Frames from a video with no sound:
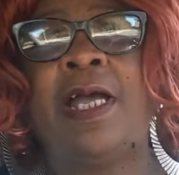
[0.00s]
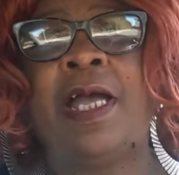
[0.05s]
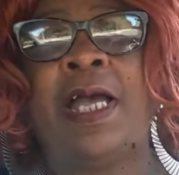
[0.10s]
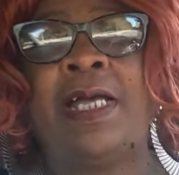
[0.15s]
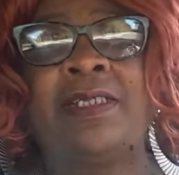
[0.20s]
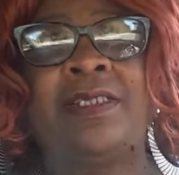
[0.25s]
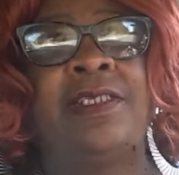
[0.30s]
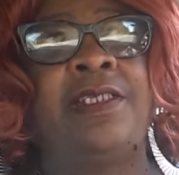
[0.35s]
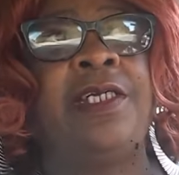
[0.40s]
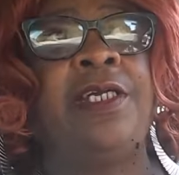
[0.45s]

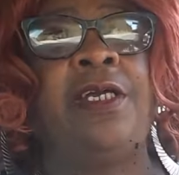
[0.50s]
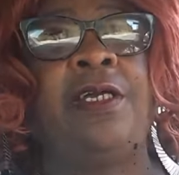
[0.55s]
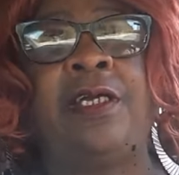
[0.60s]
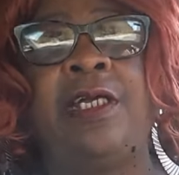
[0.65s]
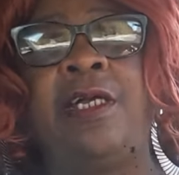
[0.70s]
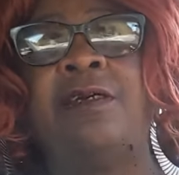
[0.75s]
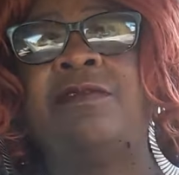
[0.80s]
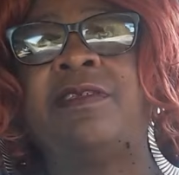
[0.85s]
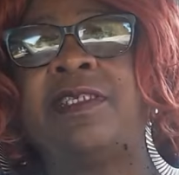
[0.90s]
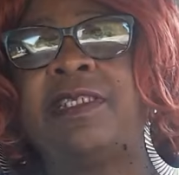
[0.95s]
I still
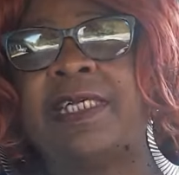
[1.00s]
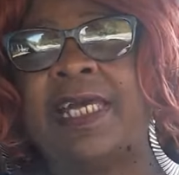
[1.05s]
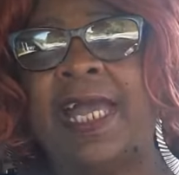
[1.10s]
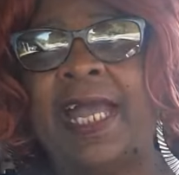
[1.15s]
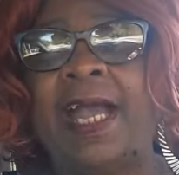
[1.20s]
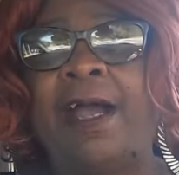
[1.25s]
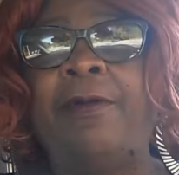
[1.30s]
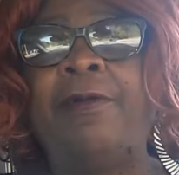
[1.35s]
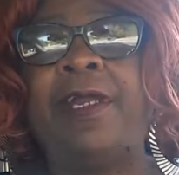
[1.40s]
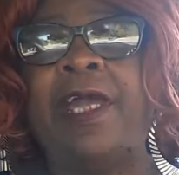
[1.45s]
give
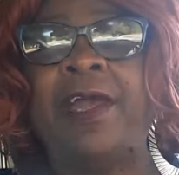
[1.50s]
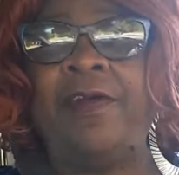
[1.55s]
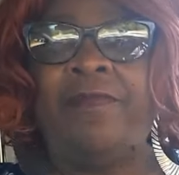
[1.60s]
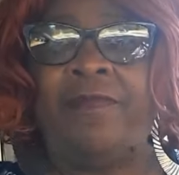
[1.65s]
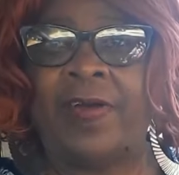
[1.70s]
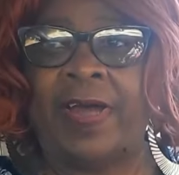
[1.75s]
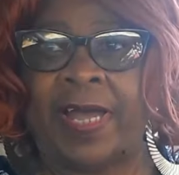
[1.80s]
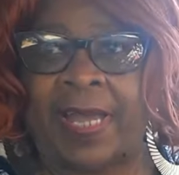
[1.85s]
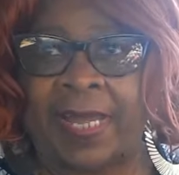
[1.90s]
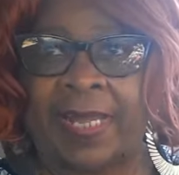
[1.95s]
sound
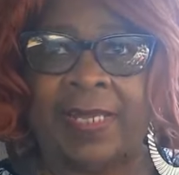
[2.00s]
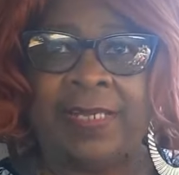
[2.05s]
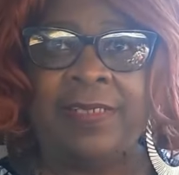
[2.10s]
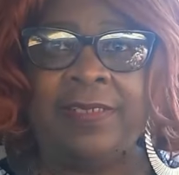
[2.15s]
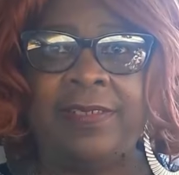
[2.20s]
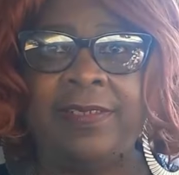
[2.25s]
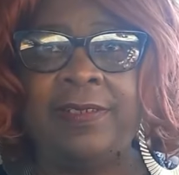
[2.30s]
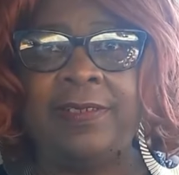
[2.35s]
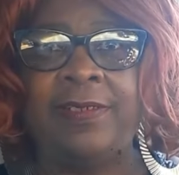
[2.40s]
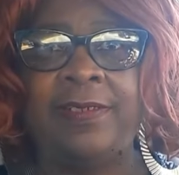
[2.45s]

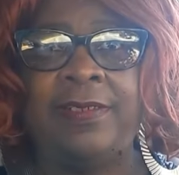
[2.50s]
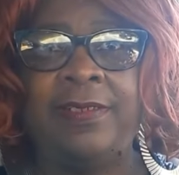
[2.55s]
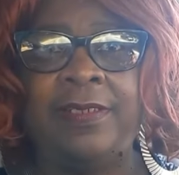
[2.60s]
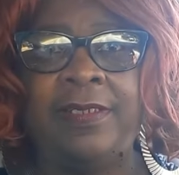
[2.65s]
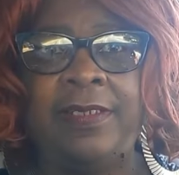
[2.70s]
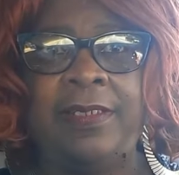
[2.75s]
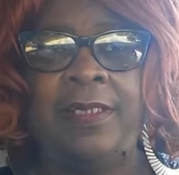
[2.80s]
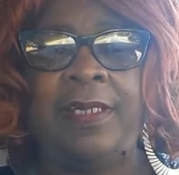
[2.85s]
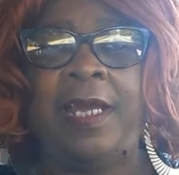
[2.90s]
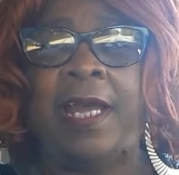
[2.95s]
advice.
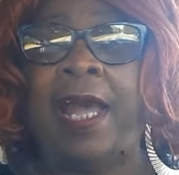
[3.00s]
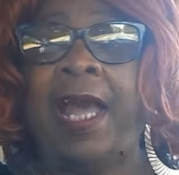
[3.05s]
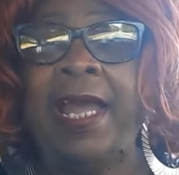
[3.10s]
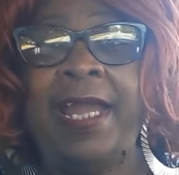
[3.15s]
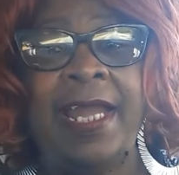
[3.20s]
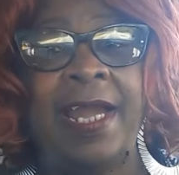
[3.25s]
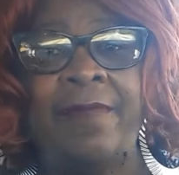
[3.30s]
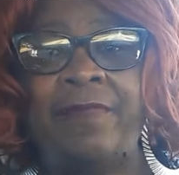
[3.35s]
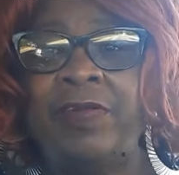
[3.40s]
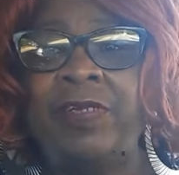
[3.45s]
I
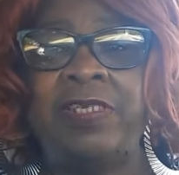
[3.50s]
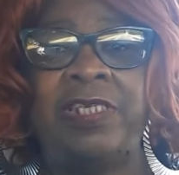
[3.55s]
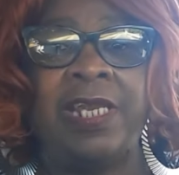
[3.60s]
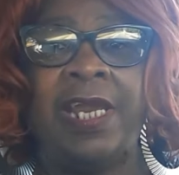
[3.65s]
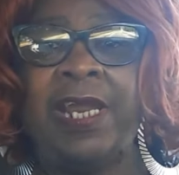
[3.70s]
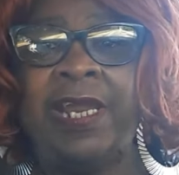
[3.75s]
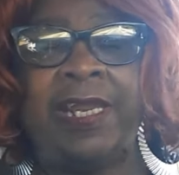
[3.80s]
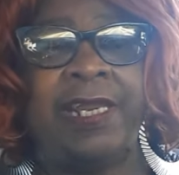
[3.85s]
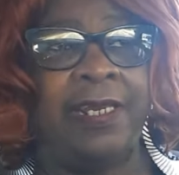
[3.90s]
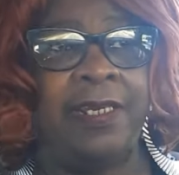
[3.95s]
haven't
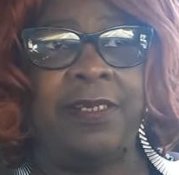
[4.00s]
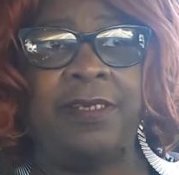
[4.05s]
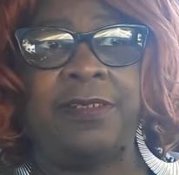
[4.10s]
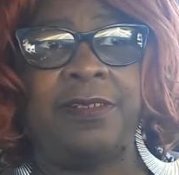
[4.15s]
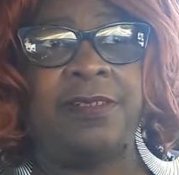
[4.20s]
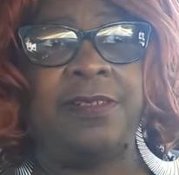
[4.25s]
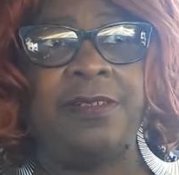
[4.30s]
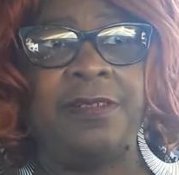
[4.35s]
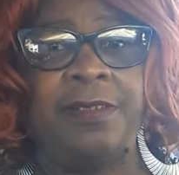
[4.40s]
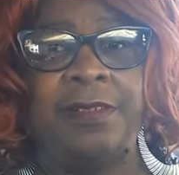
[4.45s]
changed.